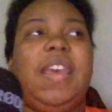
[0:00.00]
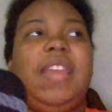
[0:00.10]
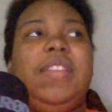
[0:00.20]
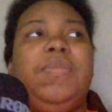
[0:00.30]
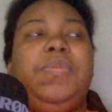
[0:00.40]

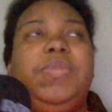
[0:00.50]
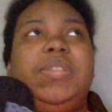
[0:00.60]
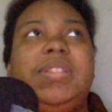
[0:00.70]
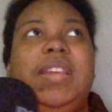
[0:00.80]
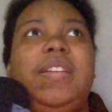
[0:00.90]
and we'll
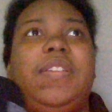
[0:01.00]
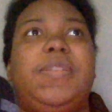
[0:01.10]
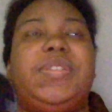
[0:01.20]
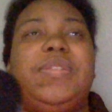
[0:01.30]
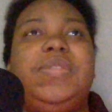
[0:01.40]
see in other
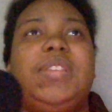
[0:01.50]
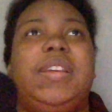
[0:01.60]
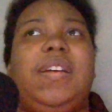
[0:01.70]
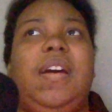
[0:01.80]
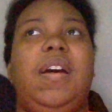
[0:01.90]
episodes like